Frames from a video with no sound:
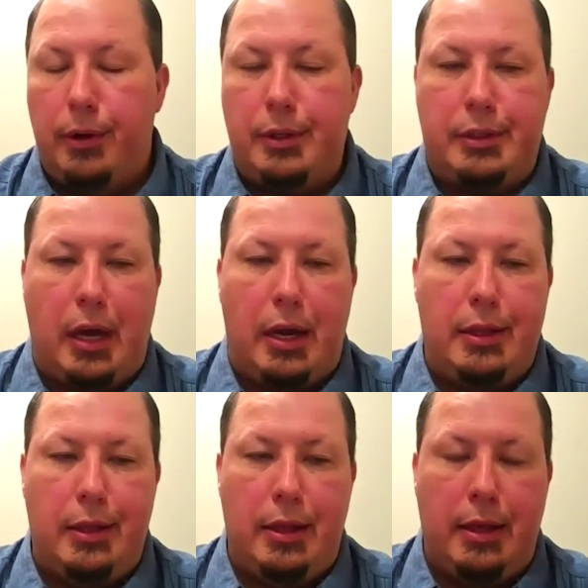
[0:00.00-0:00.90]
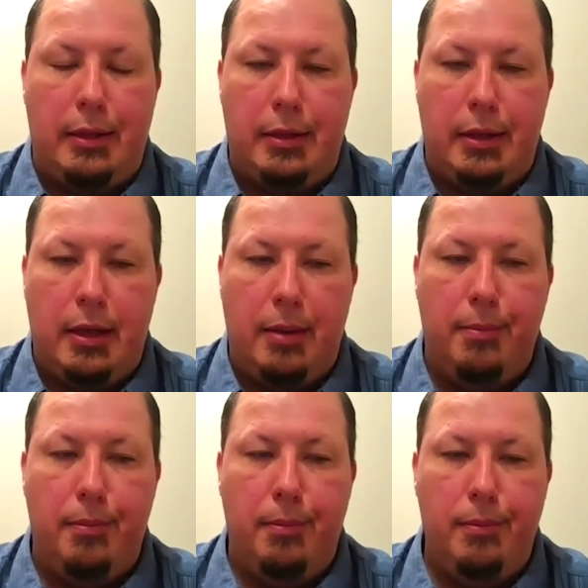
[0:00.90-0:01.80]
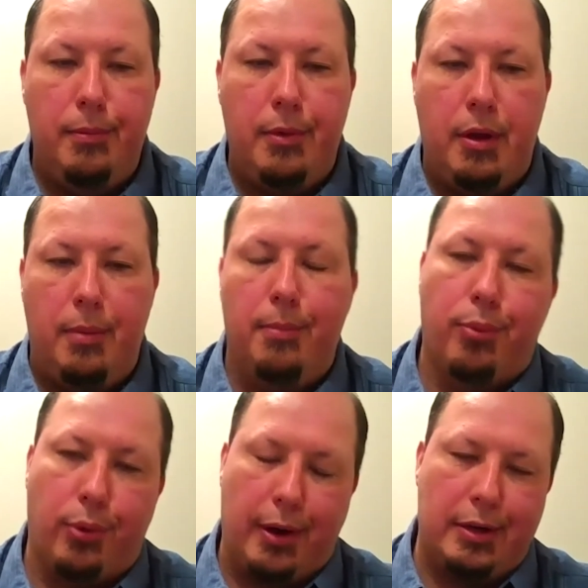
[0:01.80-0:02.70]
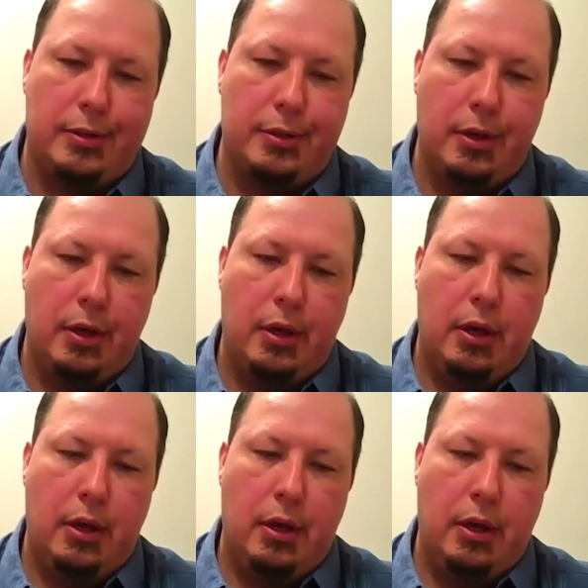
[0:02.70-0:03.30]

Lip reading: We're excited that it brings